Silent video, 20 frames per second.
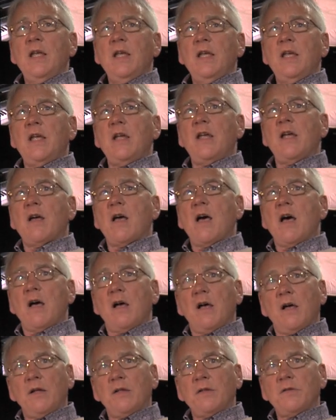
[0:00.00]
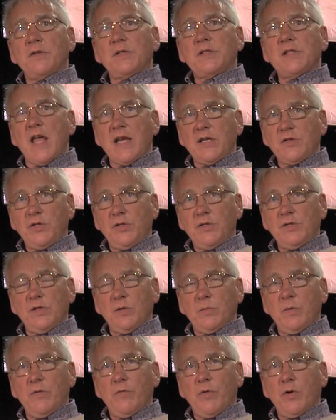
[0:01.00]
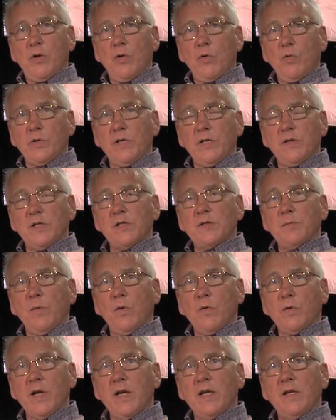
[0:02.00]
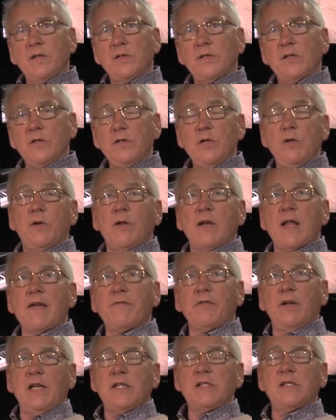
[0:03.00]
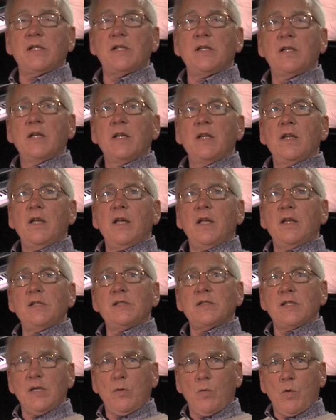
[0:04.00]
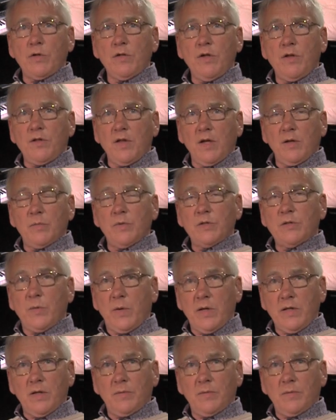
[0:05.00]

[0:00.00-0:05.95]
here are the sections that we recorded this morning so you can have a listen and see what you think between